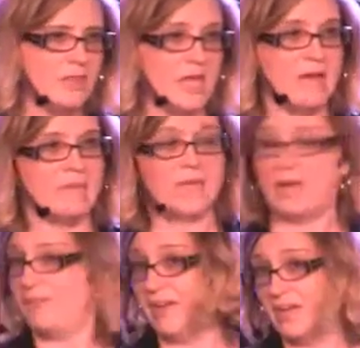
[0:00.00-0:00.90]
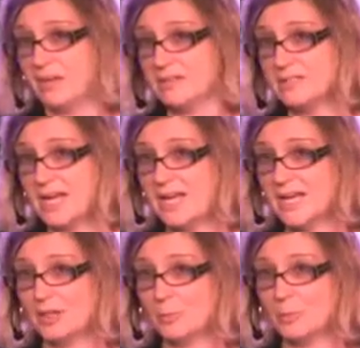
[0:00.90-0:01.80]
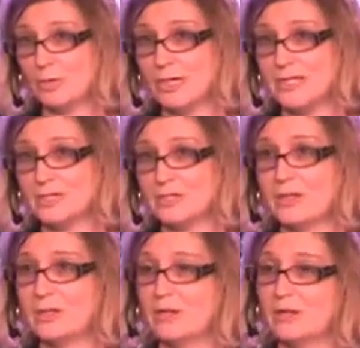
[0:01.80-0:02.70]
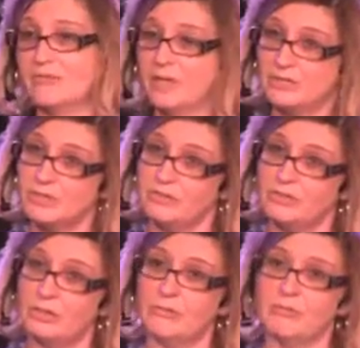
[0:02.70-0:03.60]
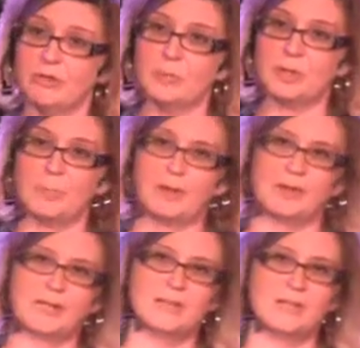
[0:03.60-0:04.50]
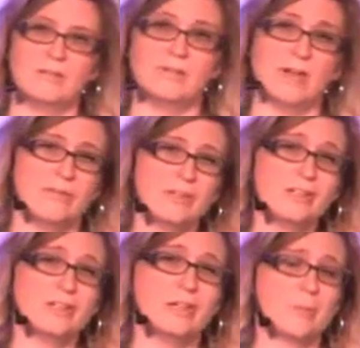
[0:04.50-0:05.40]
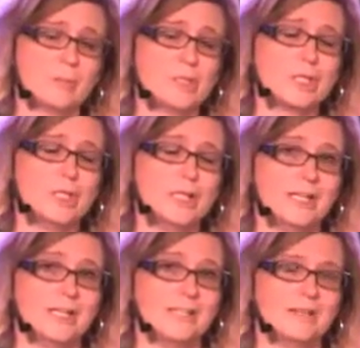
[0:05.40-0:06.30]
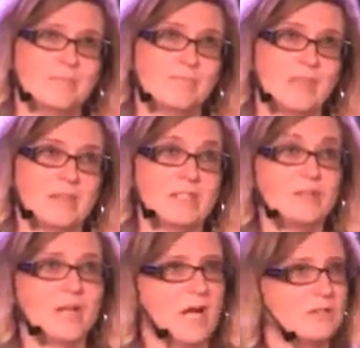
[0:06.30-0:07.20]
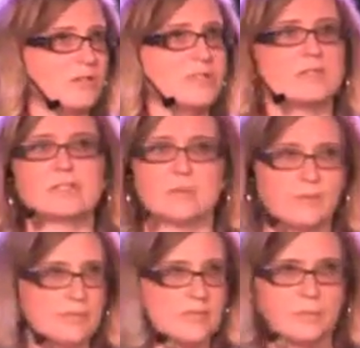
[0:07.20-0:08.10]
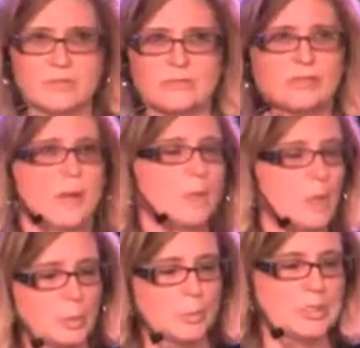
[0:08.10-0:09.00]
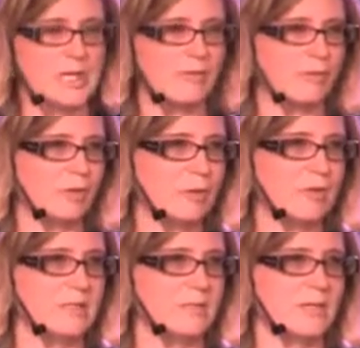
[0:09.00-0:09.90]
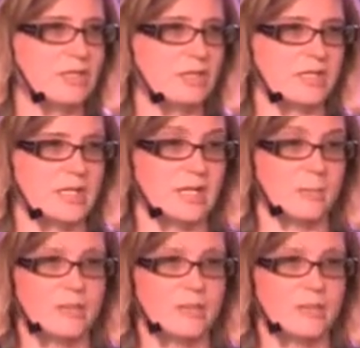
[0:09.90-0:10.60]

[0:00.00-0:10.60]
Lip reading: They have a cafe on site at the brewery, so they're involved in food and beer pairing. And then if you ever get the opportunity, they do concert series throughout the summer, so if you're up in Copperstown for any reason, make sure you check it out.